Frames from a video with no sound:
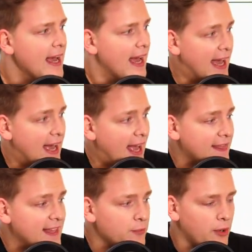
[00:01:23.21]
Uh, and
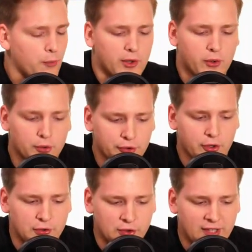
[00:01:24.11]
then we're also
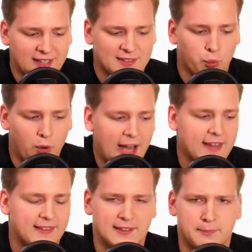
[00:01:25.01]
going to discuss why
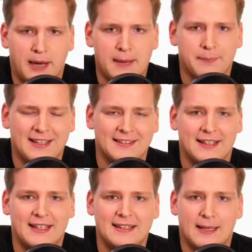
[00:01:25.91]
this pump is
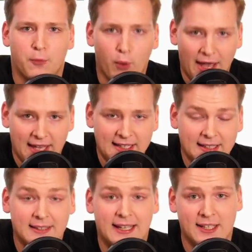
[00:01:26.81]
in a way
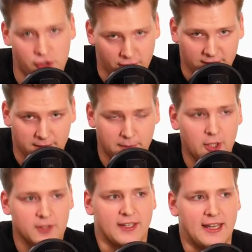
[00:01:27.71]
dangerous
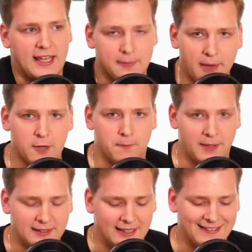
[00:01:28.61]
because in my
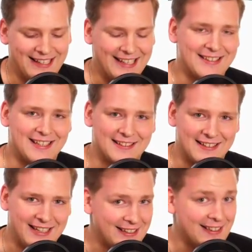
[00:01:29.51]
opinion, it is
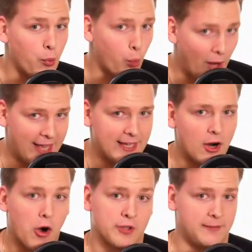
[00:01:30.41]
in a way
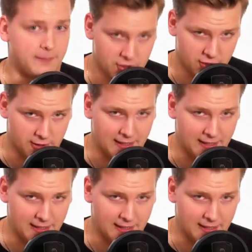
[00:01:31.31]
artificial.